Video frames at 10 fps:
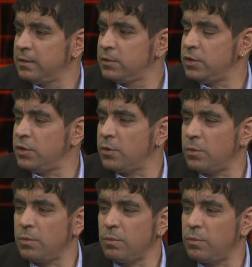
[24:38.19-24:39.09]
do you
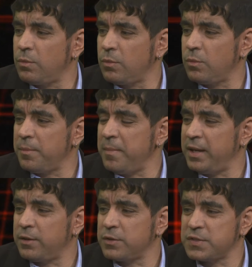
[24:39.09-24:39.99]
know what
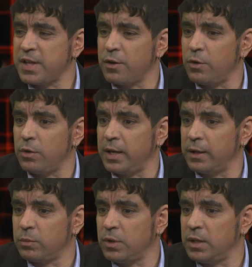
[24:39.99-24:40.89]
made her settle?
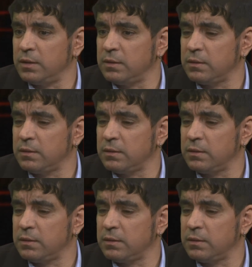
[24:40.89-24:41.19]
Like, why